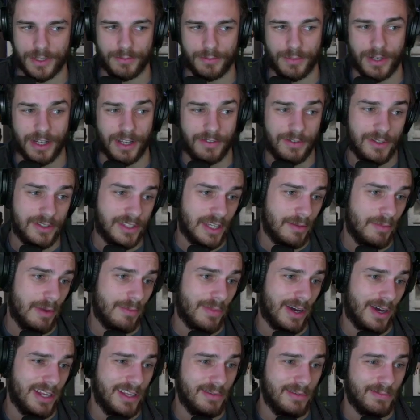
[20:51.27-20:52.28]
But if you send me
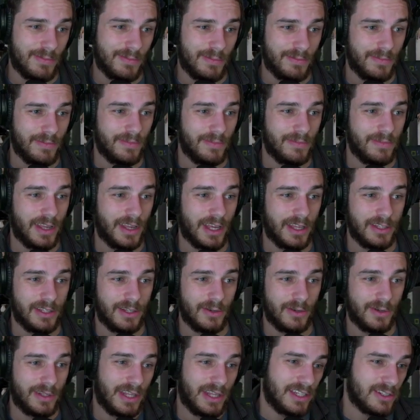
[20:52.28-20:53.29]
money and
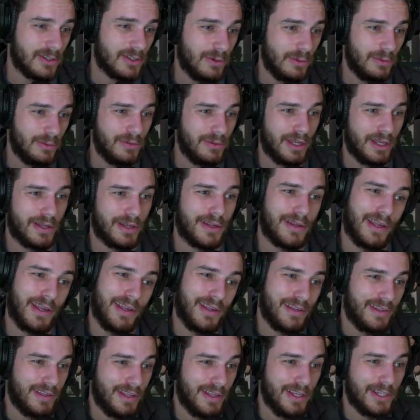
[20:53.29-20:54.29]
do it, that's cool. Like,
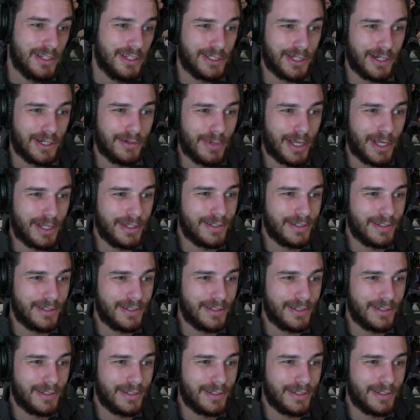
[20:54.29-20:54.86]
sure, man.